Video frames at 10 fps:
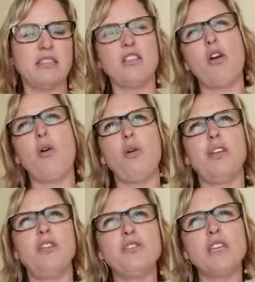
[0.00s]
So
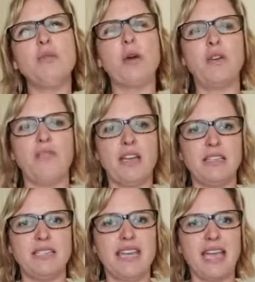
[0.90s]
usually what we find
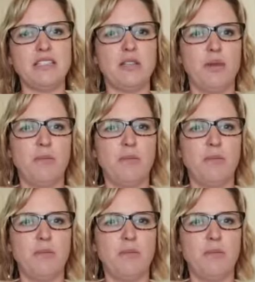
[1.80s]
is that's the way